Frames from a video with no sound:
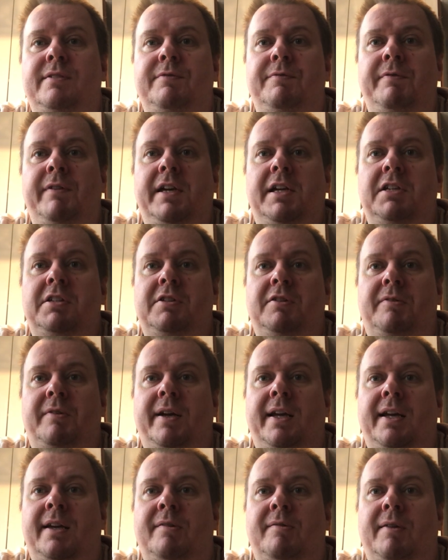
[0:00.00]

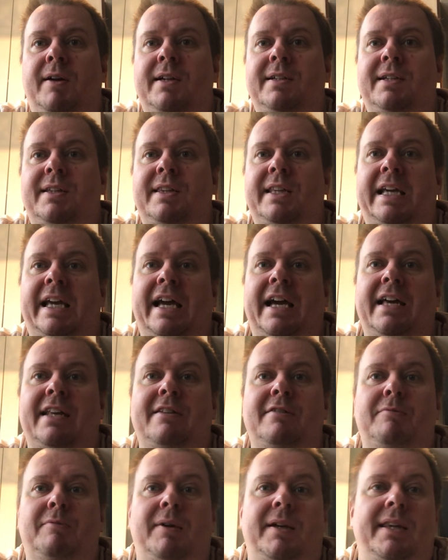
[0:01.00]
Victory right at the
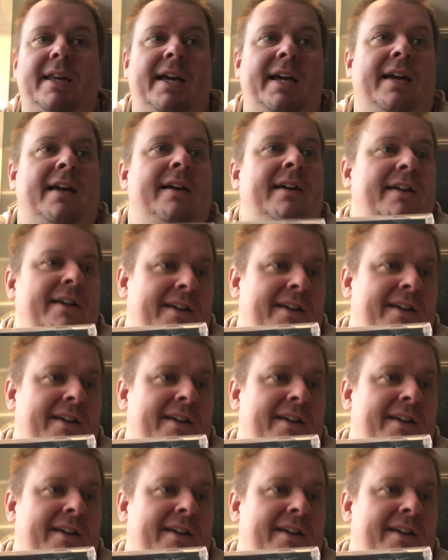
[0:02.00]
end, where they